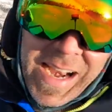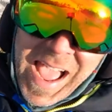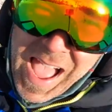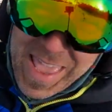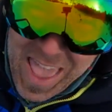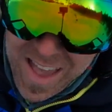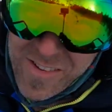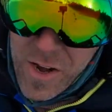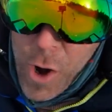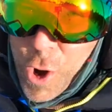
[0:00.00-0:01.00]
that I
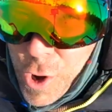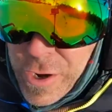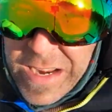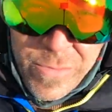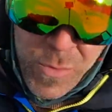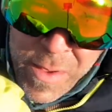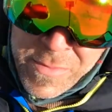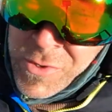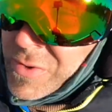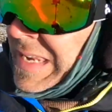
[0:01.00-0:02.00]
haven't heard it when
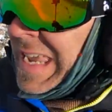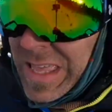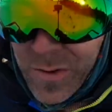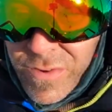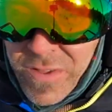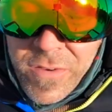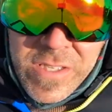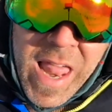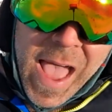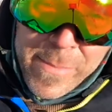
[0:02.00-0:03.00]
I'm doing either of
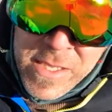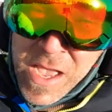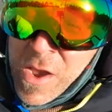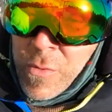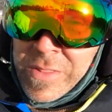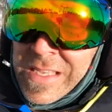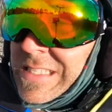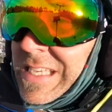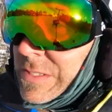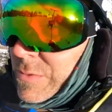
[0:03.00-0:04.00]
those laps when
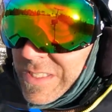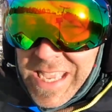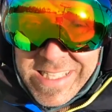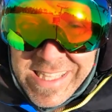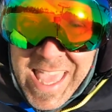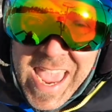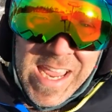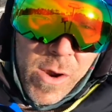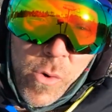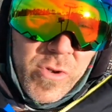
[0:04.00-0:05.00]
these things were set to the
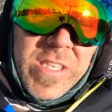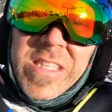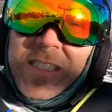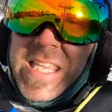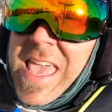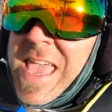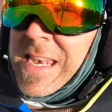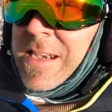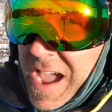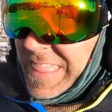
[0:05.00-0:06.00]
8 or to the
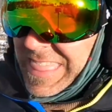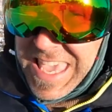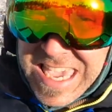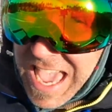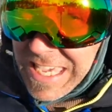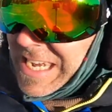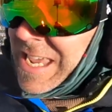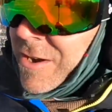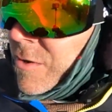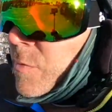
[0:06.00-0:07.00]
10. I think I can
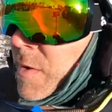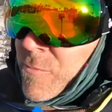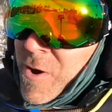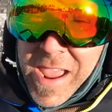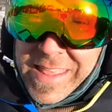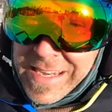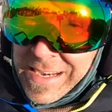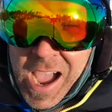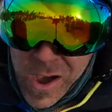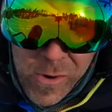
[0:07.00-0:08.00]
hear it when I'm
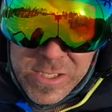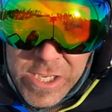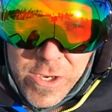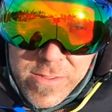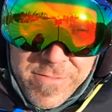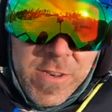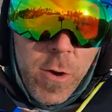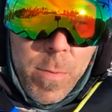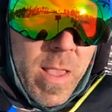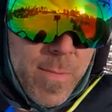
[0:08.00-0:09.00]
riding. I always hear it in the
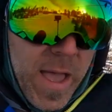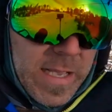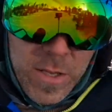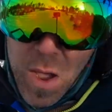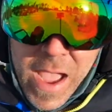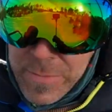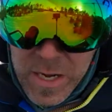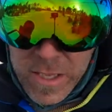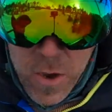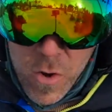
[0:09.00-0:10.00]
video playback, so I'm
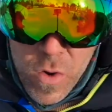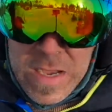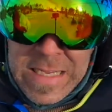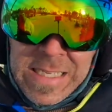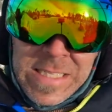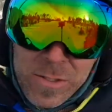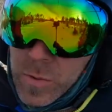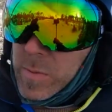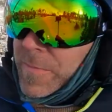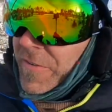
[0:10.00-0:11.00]
gonna go
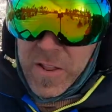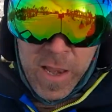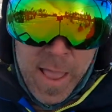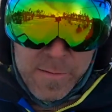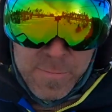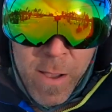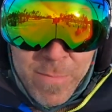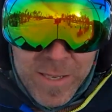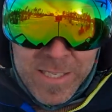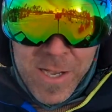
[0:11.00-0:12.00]
do some fun laps by
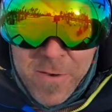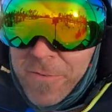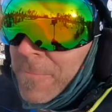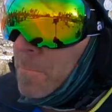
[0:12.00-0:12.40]
myself.